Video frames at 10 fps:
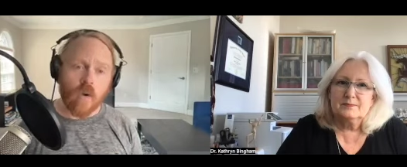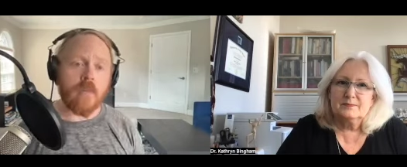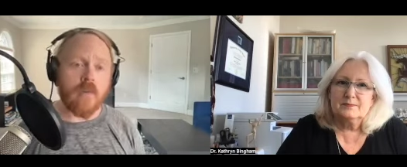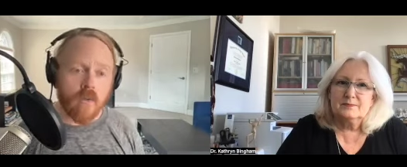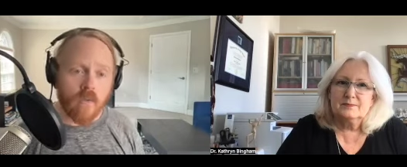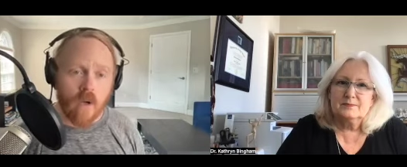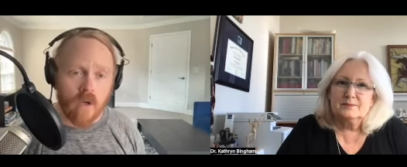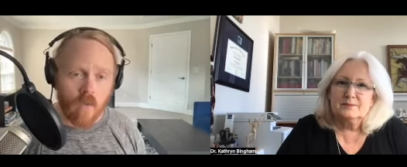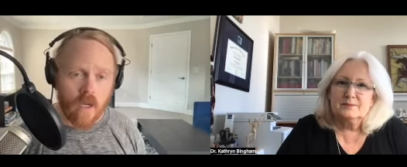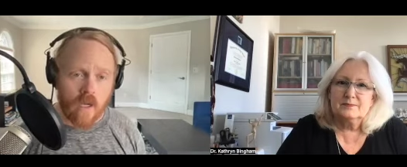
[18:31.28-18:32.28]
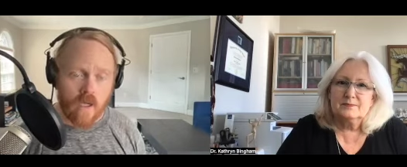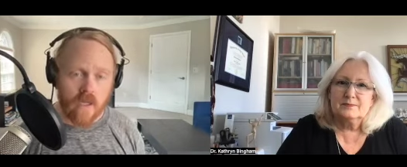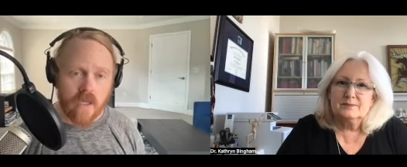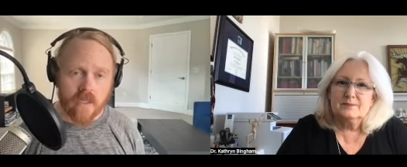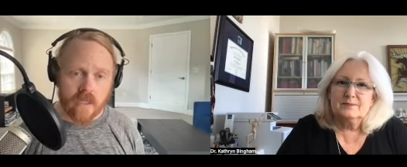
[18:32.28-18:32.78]
Speaker 1: you the wrong way.
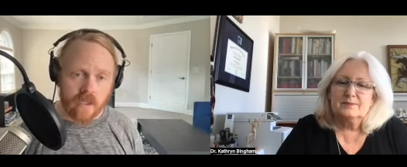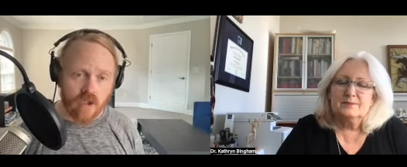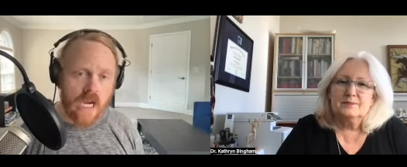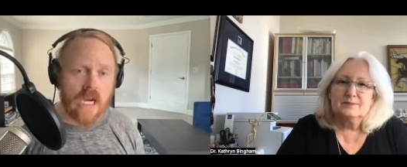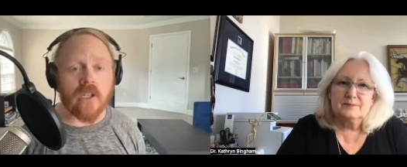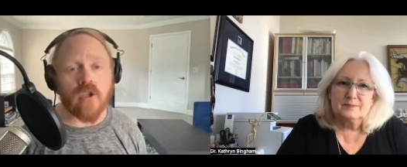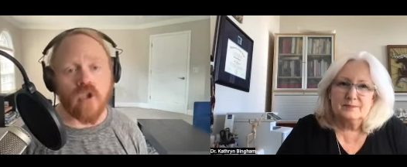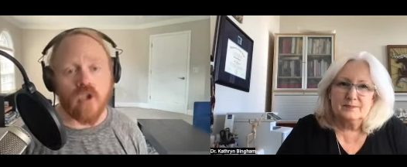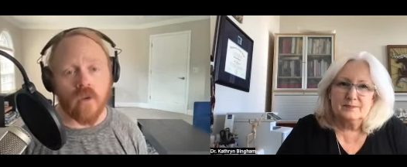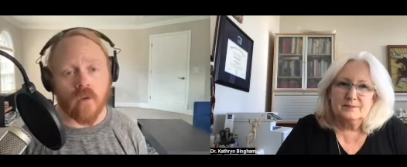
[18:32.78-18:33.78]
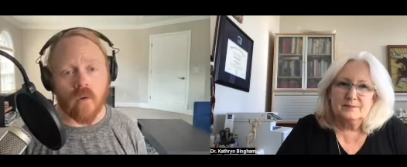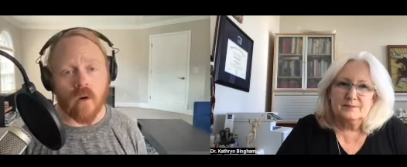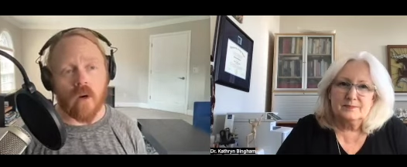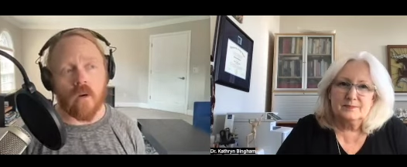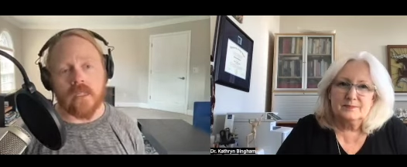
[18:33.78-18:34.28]
It's going to challenge you to
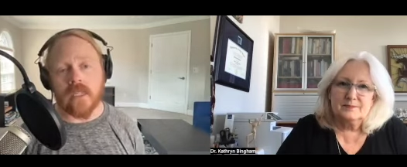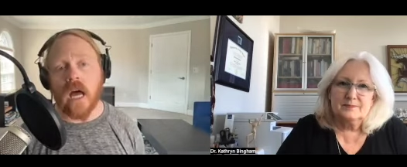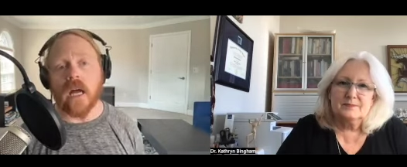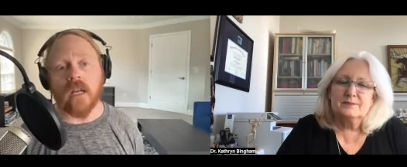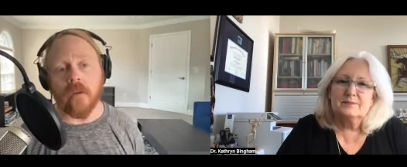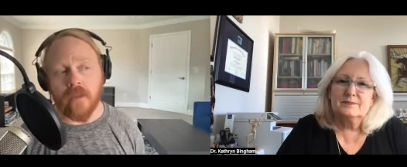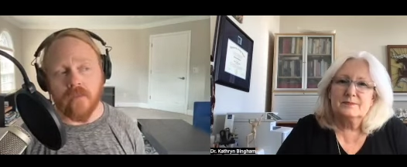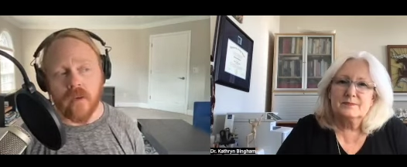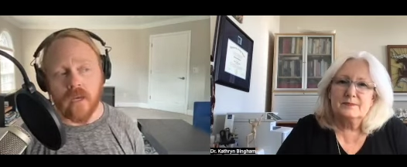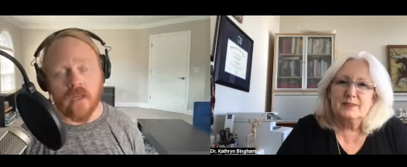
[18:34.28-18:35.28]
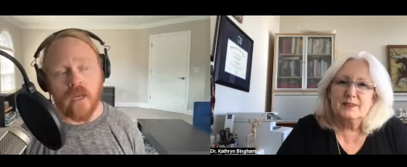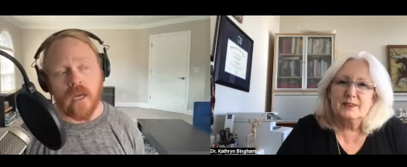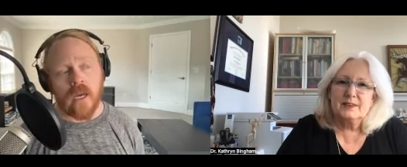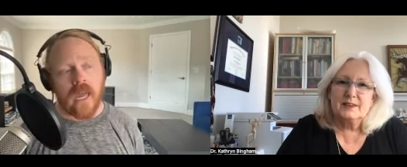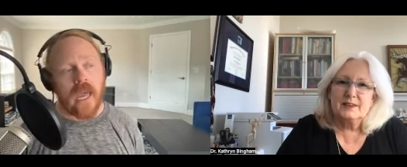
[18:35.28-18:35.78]
grow. It's not going to be fun.
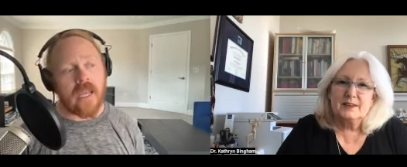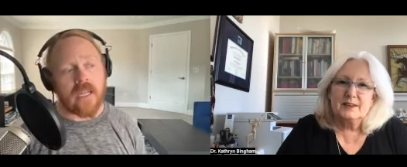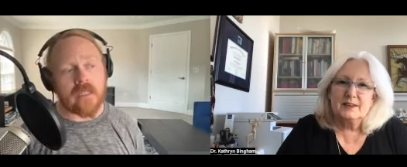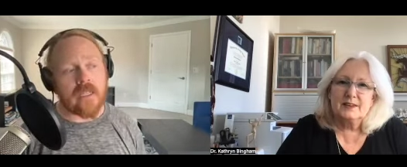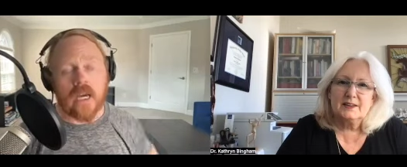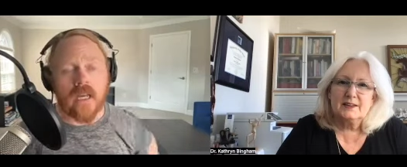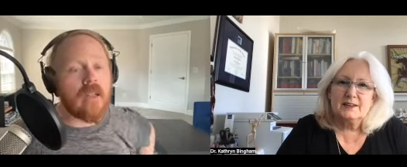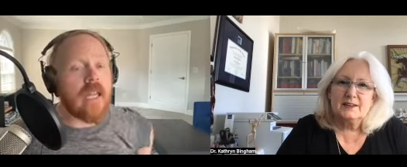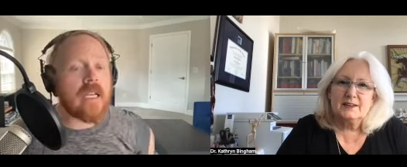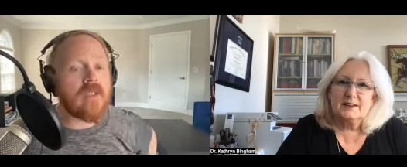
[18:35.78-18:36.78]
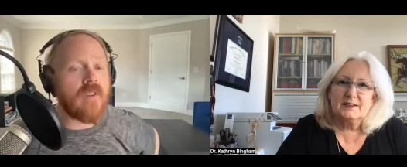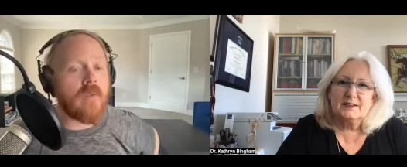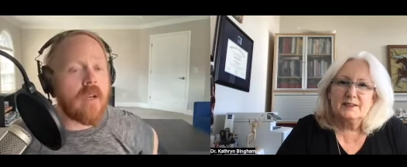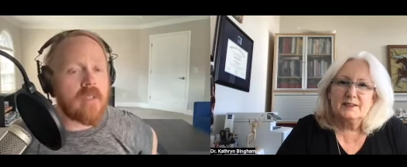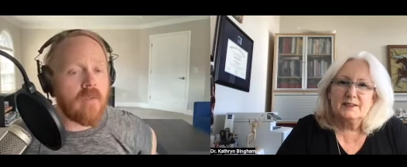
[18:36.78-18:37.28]
And it's not going to last for the
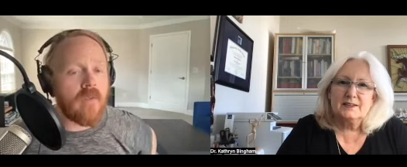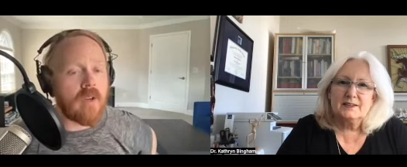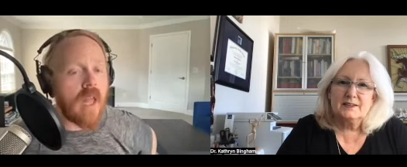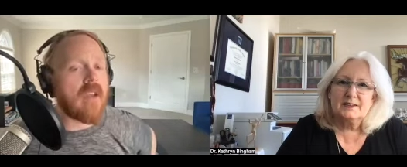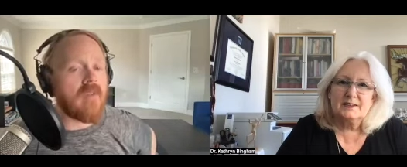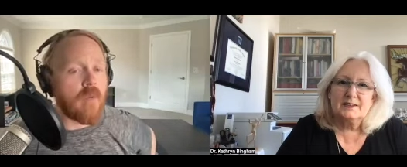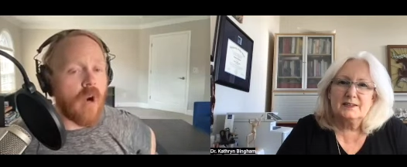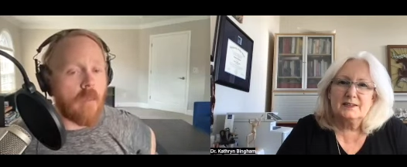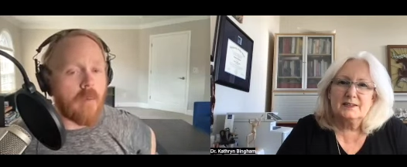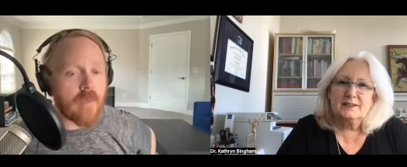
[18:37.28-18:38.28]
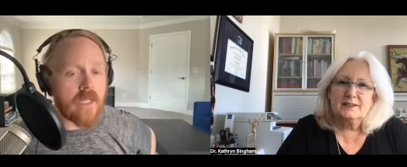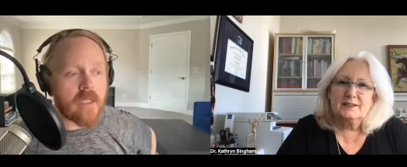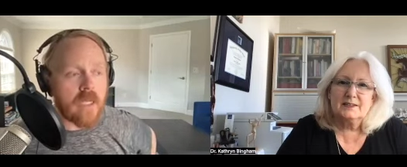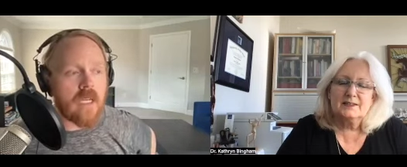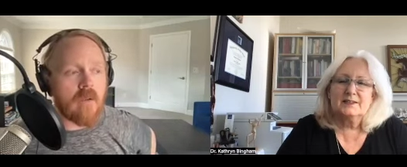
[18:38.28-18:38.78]
rest of your life, probably. It's
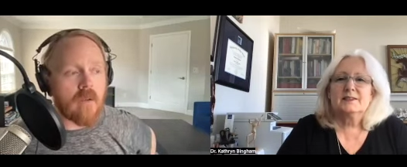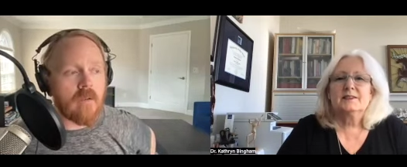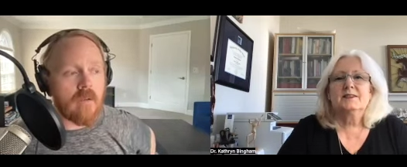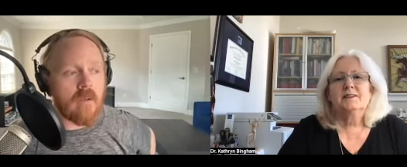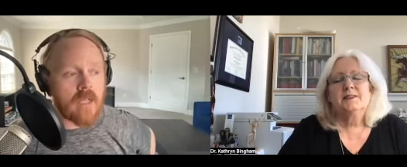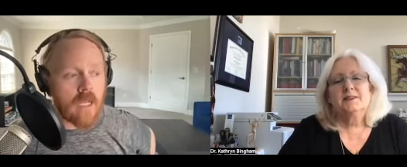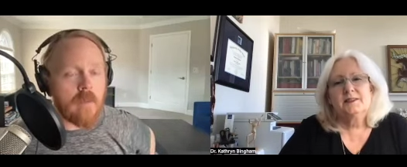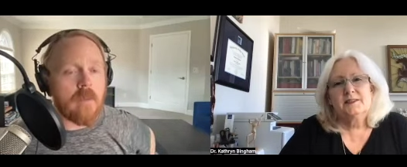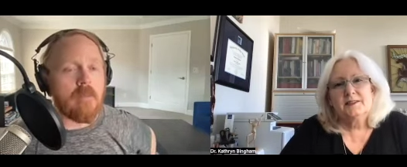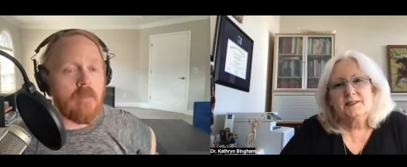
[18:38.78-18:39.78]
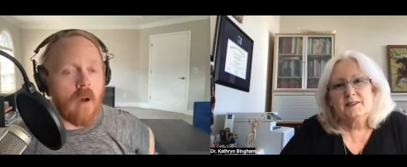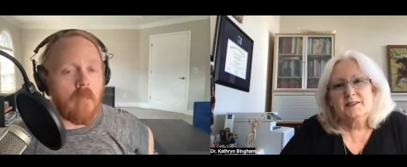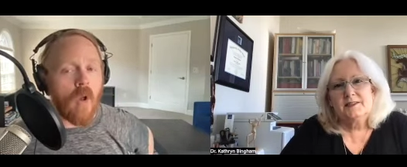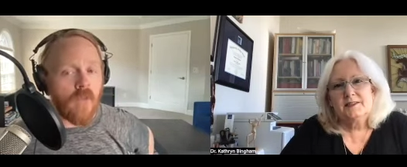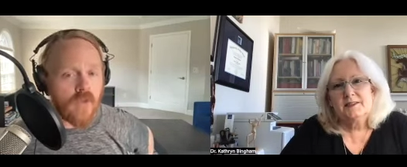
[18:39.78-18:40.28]
going to be a
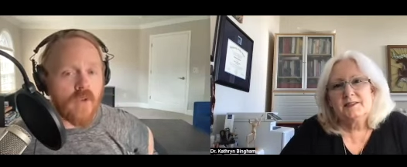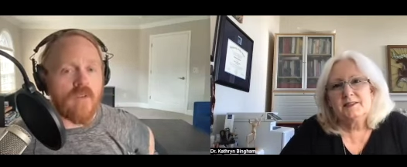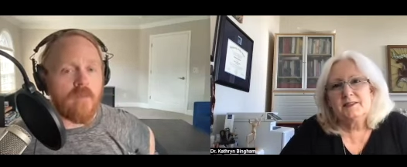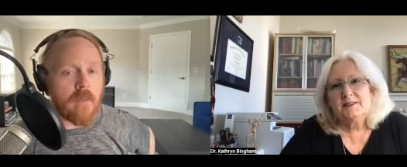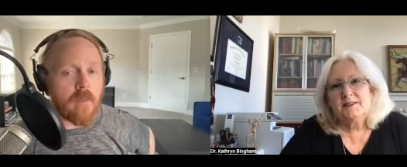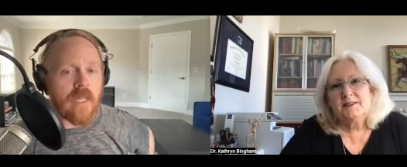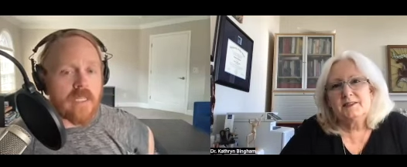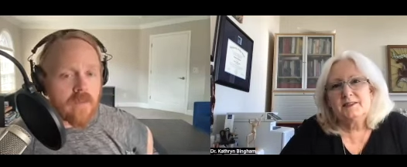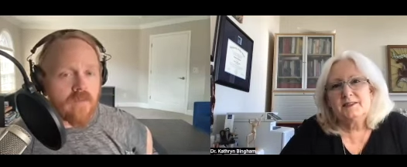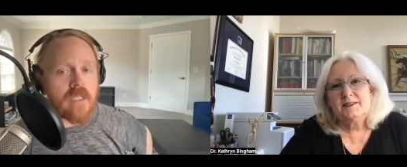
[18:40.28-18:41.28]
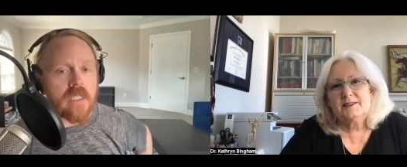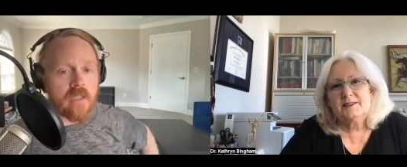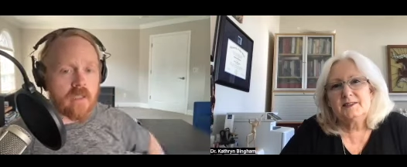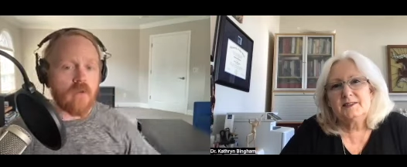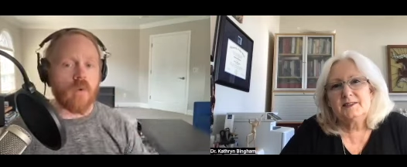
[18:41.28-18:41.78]
multitude of people at different
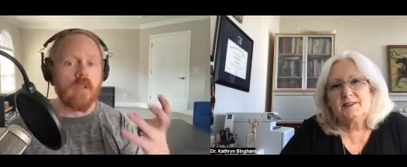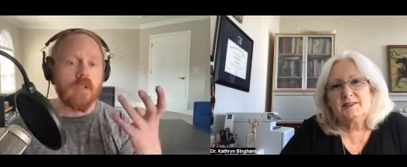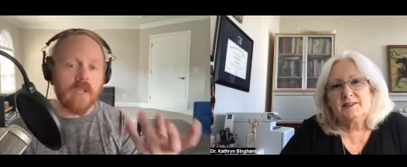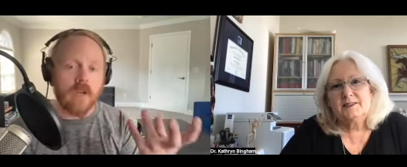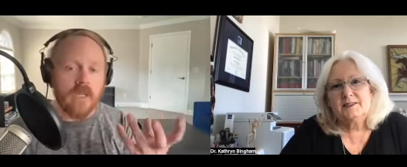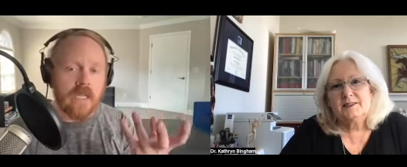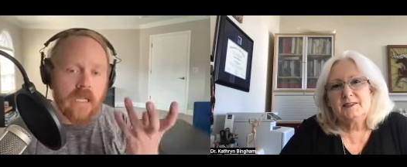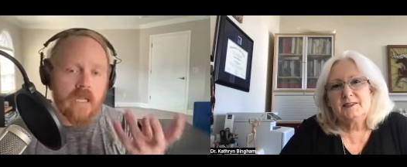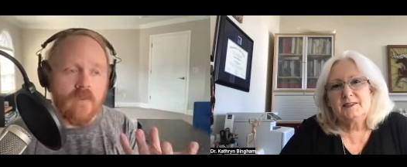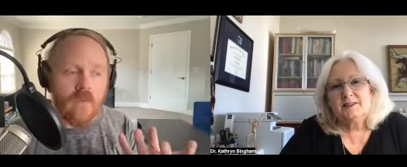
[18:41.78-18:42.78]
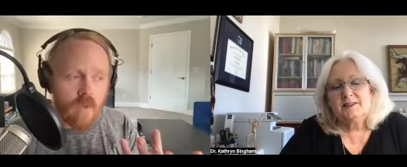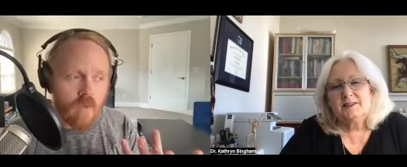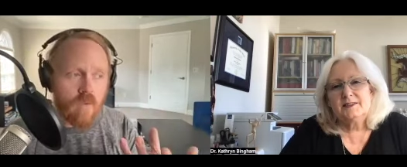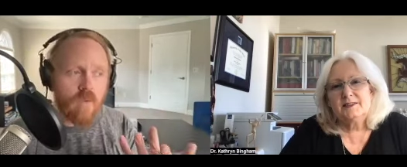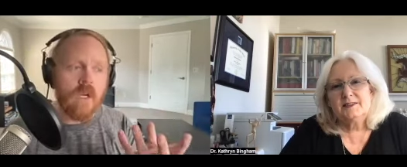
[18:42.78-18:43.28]
seasons who are literally going to give you